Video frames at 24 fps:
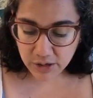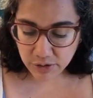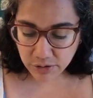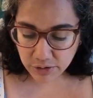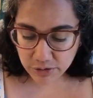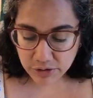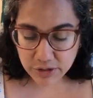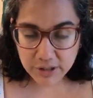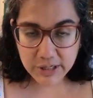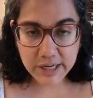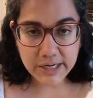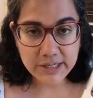
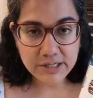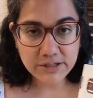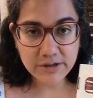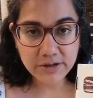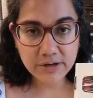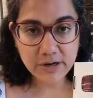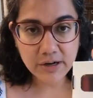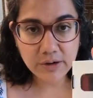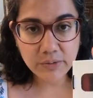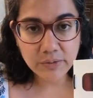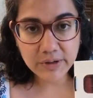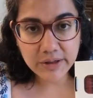usually I
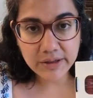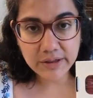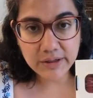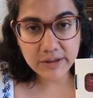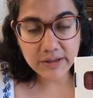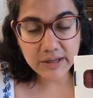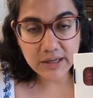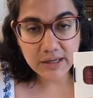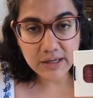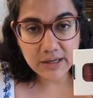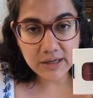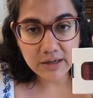start out with
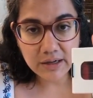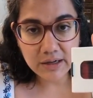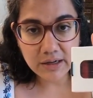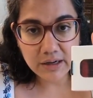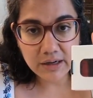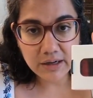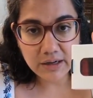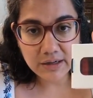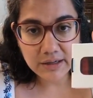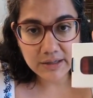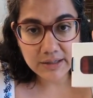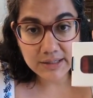the
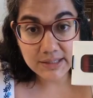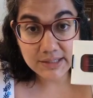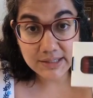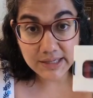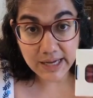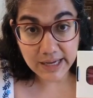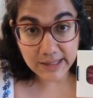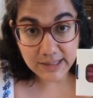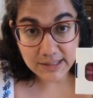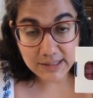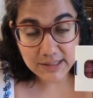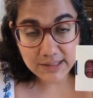
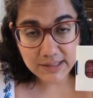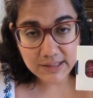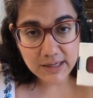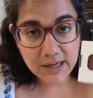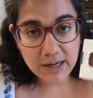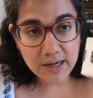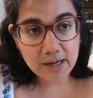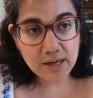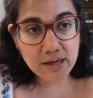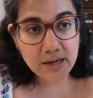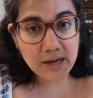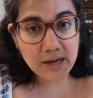sets.